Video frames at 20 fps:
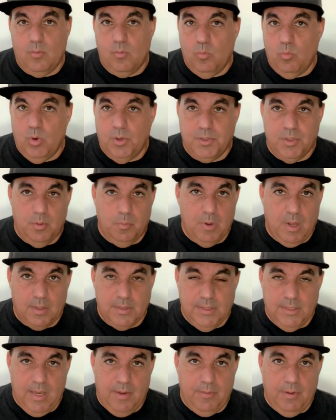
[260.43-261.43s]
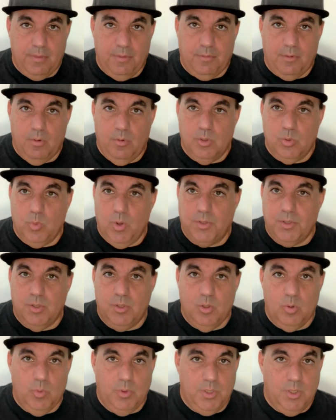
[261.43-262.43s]
what to do about saving throws, what to
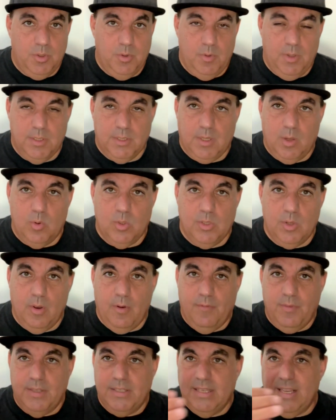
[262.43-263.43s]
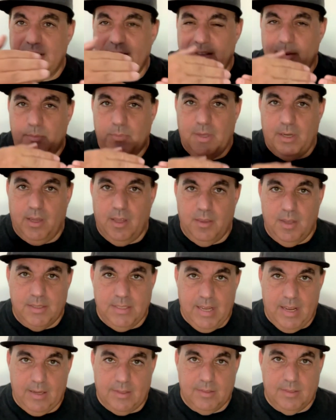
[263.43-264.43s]
do when you do these. So if it says something in the
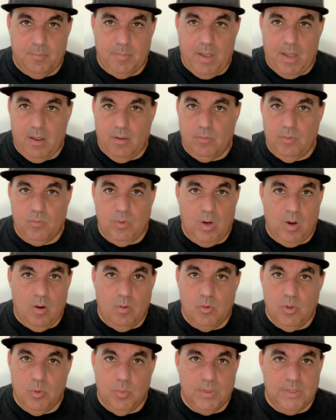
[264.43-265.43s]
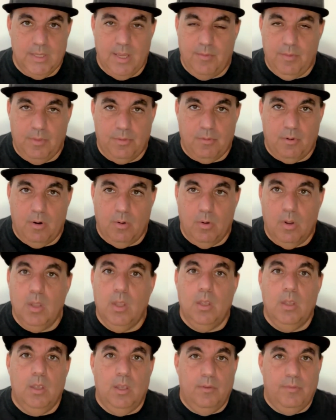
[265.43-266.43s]
text about, do a saving throw,
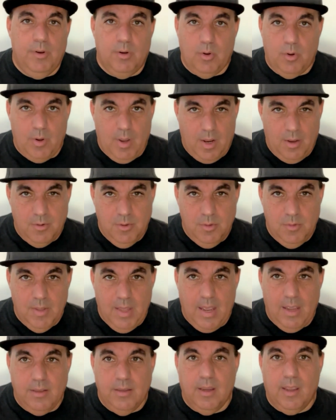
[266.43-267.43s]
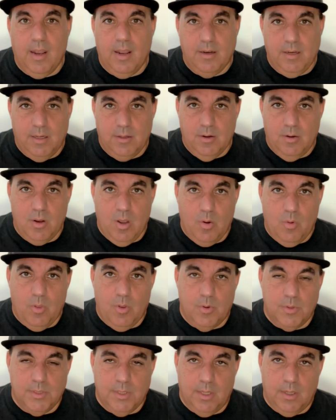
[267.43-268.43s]
if you don't know how to do that, you kind of need to know
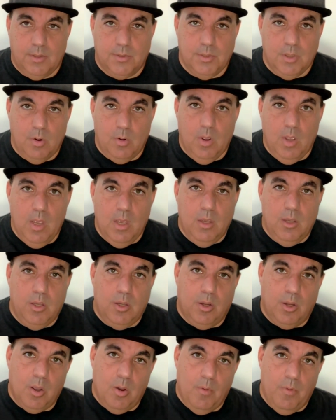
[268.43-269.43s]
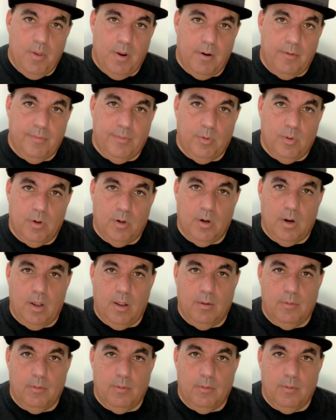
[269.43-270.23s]
those things. So you can go there for